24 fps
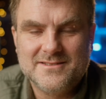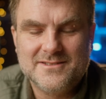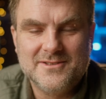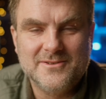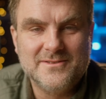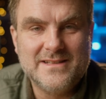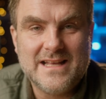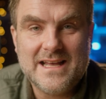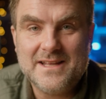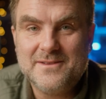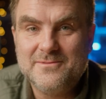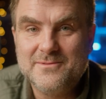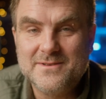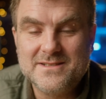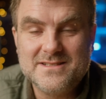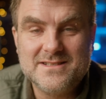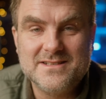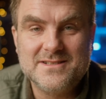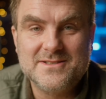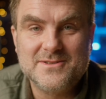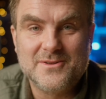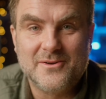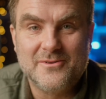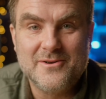So that was
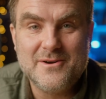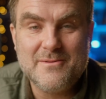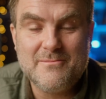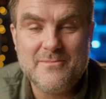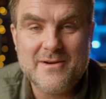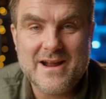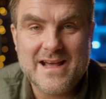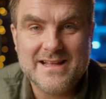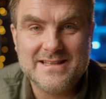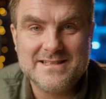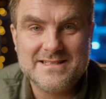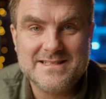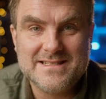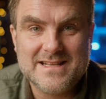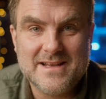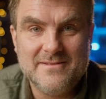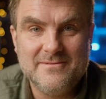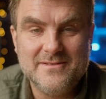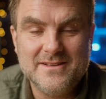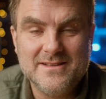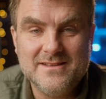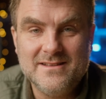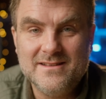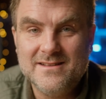the Storybrand
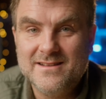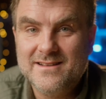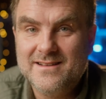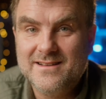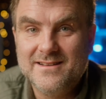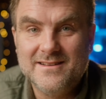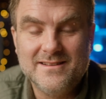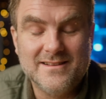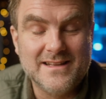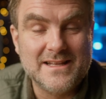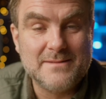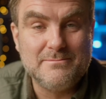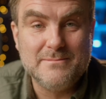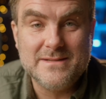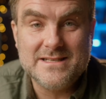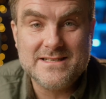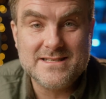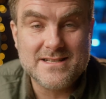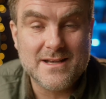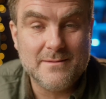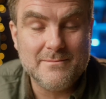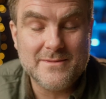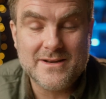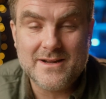7. Let me
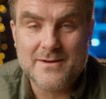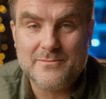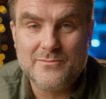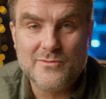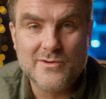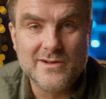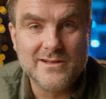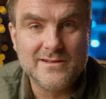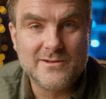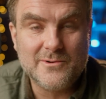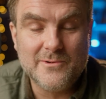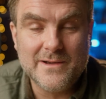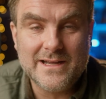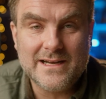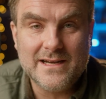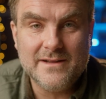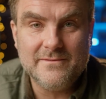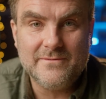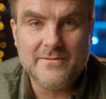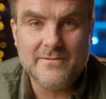sum it up real quickly